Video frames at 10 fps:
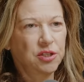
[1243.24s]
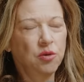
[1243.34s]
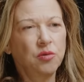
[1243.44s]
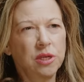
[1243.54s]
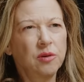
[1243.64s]

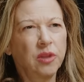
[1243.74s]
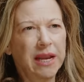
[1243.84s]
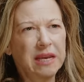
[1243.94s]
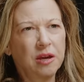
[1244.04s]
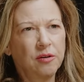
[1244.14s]
So, you know,
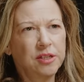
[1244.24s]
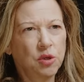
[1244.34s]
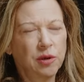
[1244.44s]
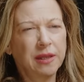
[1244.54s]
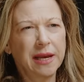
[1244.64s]
letting go is
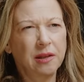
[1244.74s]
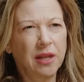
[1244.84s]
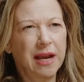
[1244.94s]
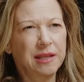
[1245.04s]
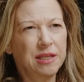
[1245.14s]
sort of like a
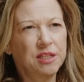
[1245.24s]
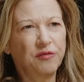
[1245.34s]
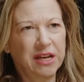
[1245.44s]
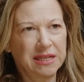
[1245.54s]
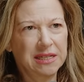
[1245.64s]
lot of these
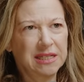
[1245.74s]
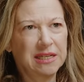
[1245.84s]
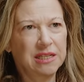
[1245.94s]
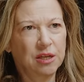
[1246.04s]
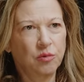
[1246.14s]

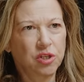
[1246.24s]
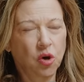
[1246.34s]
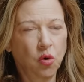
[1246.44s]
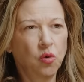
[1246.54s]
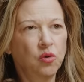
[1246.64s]
fantasies that we're
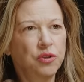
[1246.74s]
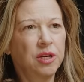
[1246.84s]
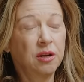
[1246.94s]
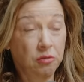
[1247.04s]
told